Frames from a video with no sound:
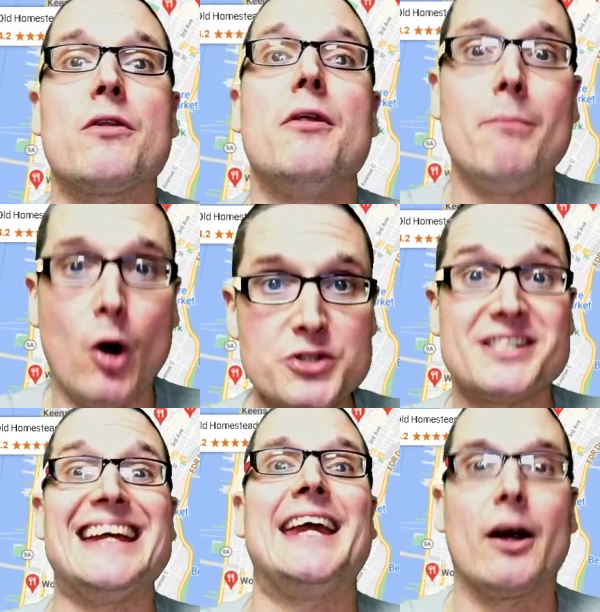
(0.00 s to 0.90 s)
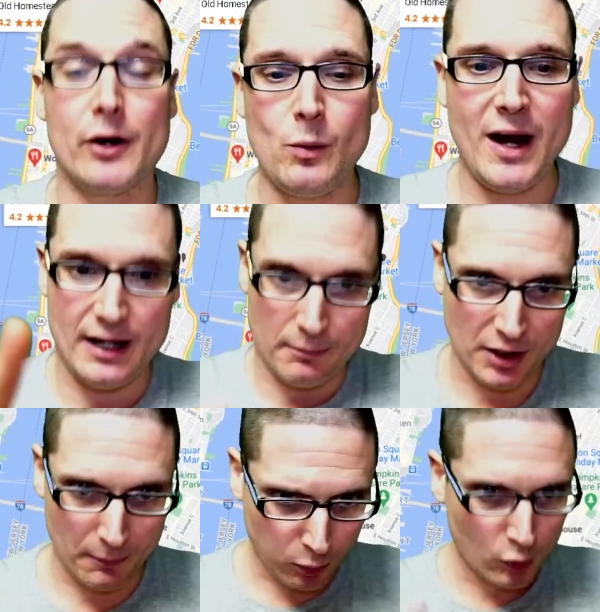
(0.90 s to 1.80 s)
the most. They carry weight, and I'm
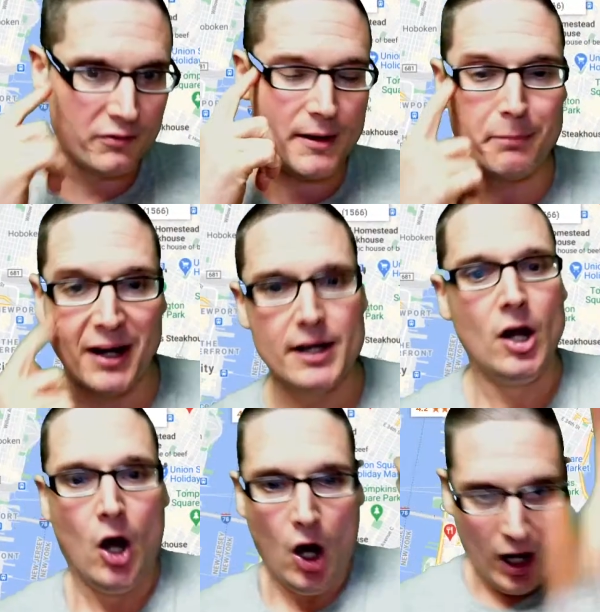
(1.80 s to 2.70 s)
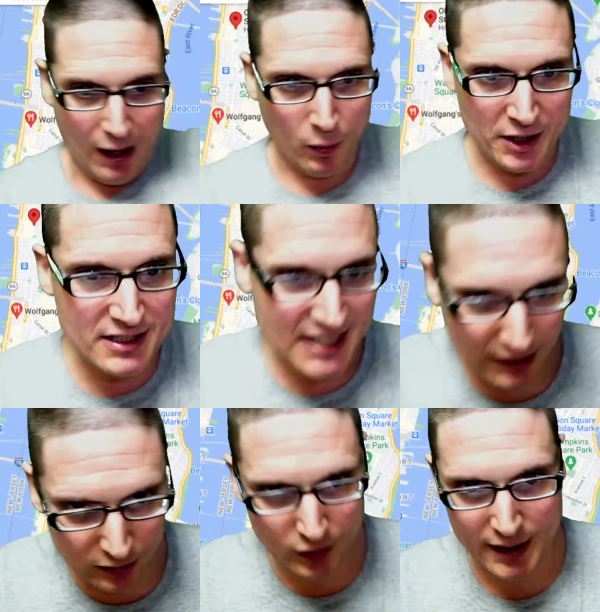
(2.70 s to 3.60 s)
going to prove it, but I want you to take a
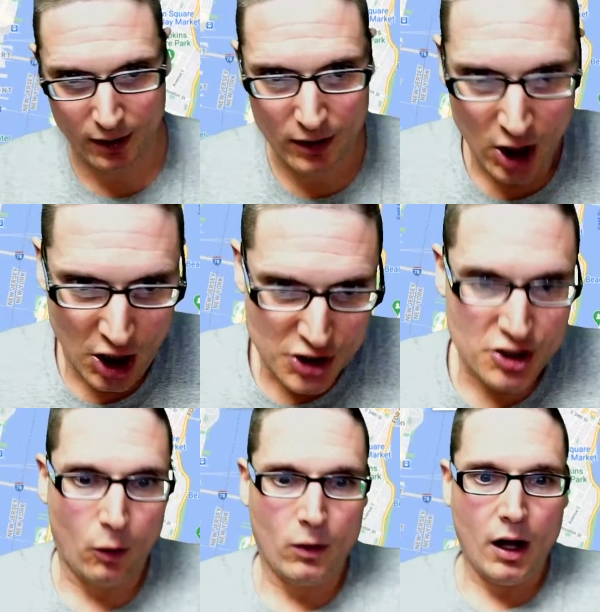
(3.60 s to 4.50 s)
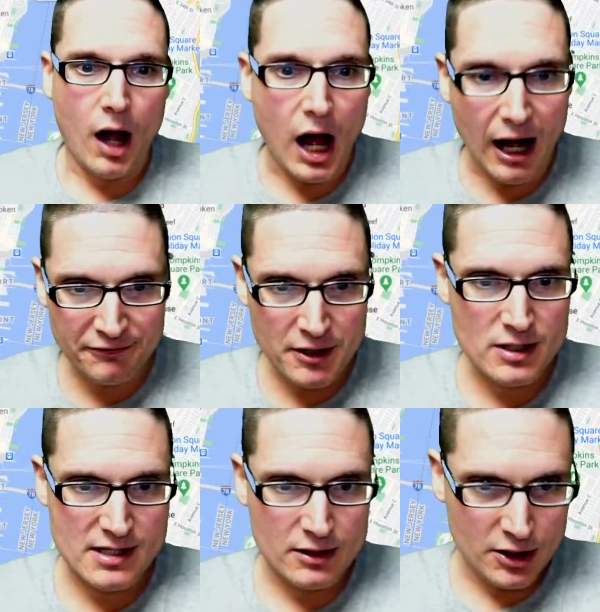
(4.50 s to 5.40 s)
look here. So often
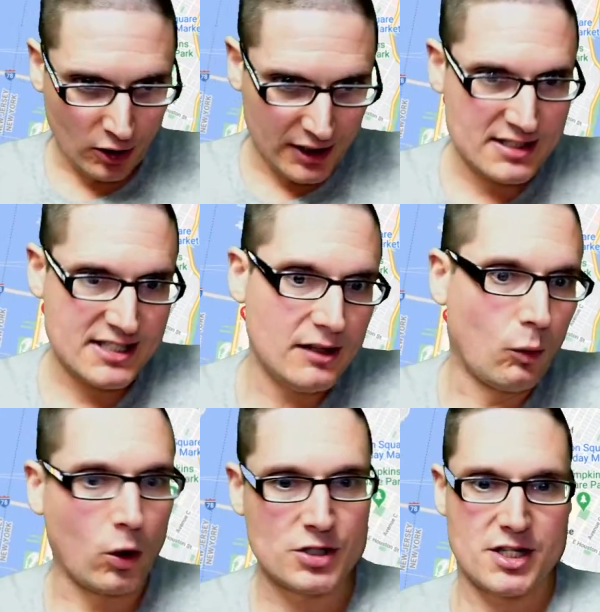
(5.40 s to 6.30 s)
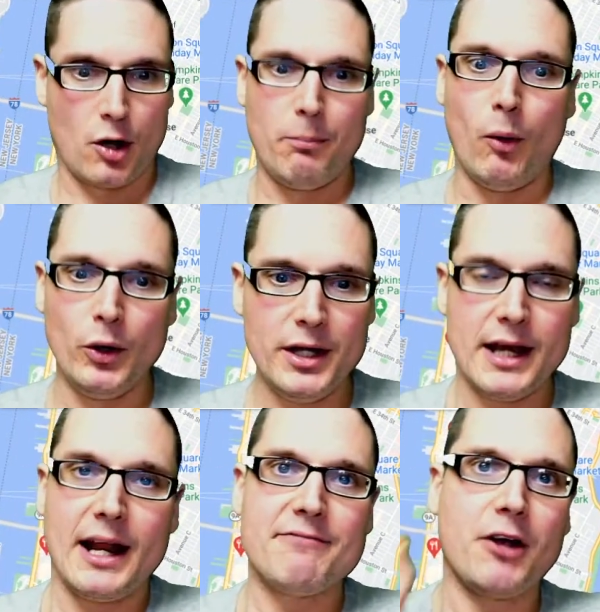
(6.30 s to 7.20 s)
you're going to see the words that are bolded,
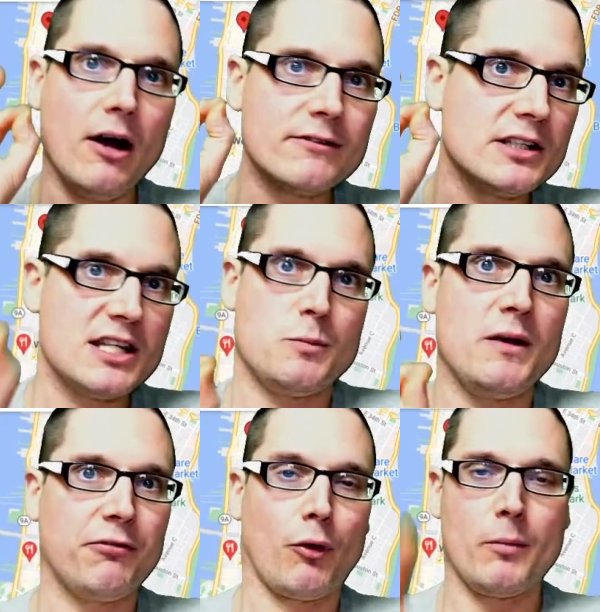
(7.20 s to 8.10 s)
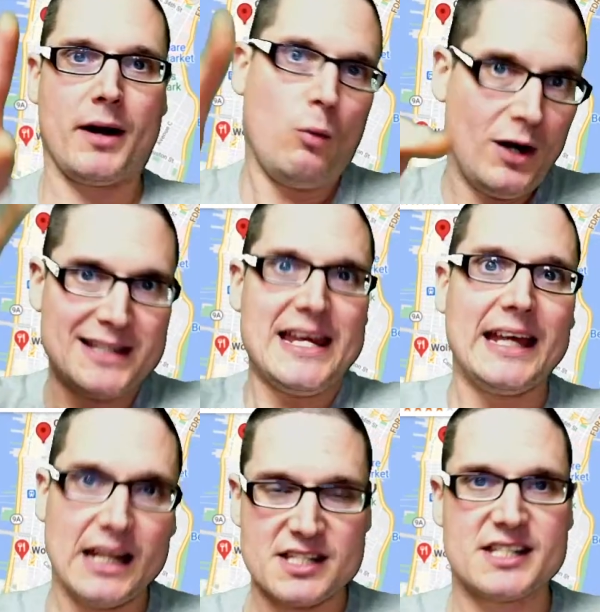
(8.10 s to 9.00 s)
and I've covered this before, but I want to take
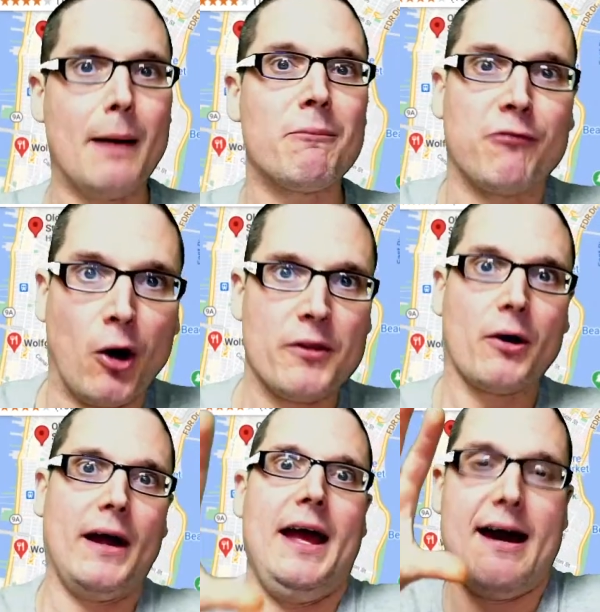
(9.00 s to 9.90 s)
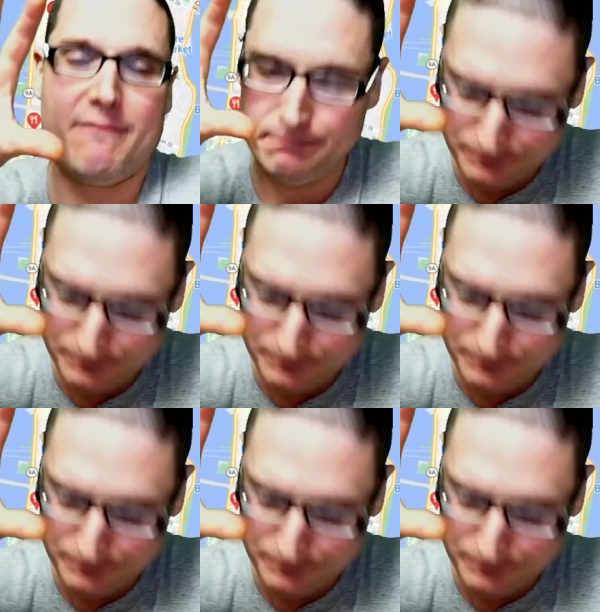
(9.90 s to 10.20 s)
it a step further. I have